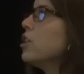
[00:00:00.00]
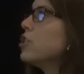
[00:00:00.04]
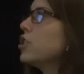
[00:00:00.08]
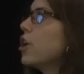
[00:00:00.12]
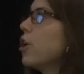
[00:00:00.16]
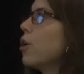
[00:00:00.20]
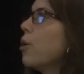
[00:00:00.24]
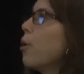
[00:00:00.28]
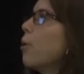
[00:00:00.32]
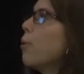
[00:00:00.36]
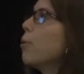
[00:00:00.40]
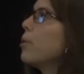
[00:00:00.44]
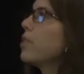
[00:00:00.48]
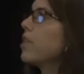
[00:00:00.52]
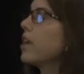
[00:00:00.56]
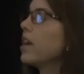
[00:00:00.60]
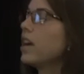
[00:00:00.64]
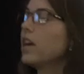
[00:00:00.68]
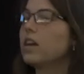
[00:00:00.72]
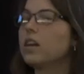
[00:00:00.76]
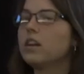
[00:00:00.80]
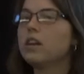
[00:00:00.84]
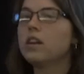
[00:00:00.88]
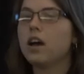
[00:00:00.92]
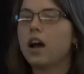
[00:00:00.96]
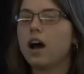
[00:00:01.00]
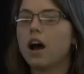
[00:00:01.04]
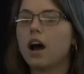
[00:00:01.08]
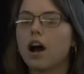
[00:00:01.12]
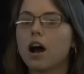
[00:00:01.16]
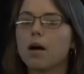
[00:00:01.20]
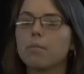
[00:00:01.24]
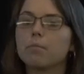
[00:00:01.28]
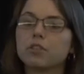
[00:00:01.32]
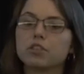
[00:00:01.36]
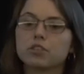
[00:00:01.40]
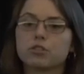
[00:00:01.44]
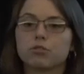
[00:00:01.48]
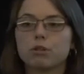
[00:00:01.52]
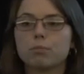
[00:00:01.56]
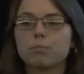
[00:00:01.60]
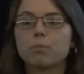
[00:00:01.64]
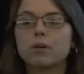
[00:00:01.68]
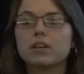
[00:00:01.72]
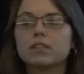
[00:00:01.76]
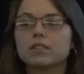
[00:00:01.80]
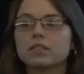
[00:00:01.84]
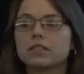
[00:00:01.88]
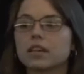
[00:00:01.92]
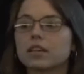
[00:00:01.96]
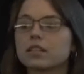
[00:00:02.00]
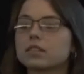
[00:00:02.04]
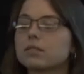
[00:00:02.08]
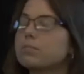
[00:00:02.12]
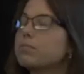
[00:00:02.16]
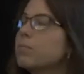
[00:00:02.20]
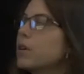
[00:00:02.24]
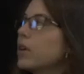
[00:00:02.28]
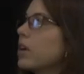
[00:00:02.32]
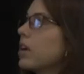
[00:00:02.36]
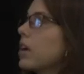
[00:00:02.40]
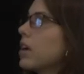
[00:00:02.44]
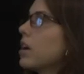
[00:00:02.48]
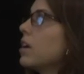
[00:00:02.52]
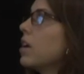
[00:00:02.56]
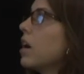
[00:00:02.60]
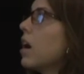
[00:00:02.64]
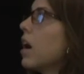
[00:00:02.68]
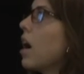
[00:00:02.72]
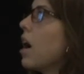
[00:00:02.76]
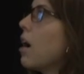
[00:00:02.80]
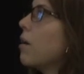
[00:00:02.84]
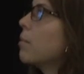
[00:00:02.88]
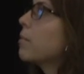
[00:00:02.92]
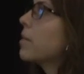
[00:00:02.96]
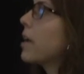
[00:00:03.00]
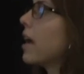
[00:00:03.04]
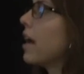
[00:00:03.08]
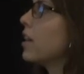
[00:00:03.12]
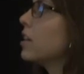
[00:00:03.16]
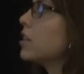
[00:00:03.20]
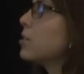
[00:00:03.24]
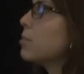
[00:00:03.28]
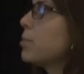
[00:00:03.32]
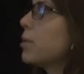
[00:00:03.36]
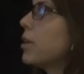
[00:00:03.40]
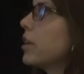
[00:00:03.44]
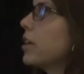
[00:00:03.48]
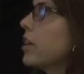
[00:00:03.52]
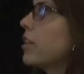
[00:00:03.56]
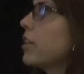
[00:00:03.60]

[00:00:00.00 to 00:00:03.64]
So within this 3.6 million gallons per